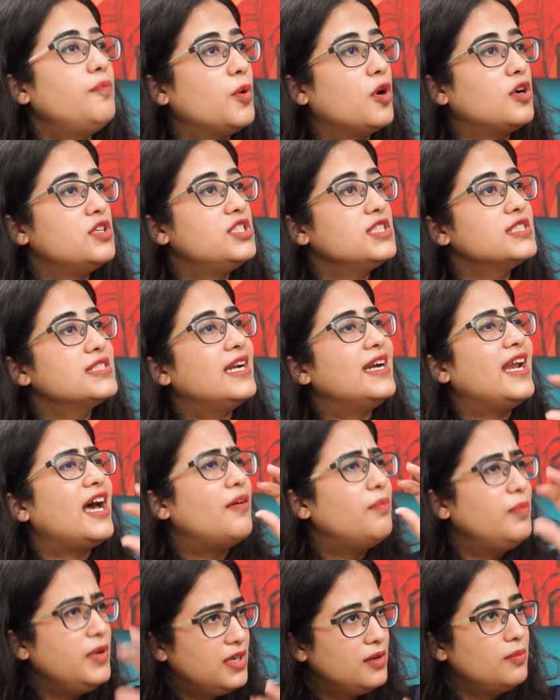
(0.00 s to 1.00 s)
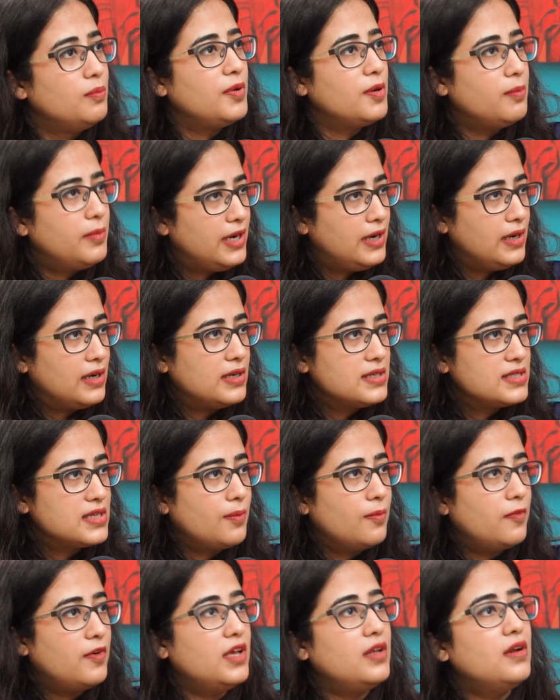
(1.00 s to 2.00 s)
projects that have been implemented
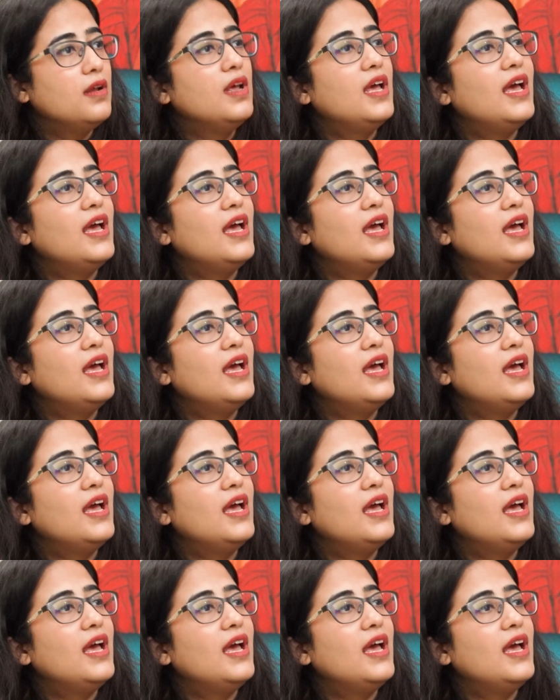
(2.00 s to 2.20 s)
somewhere,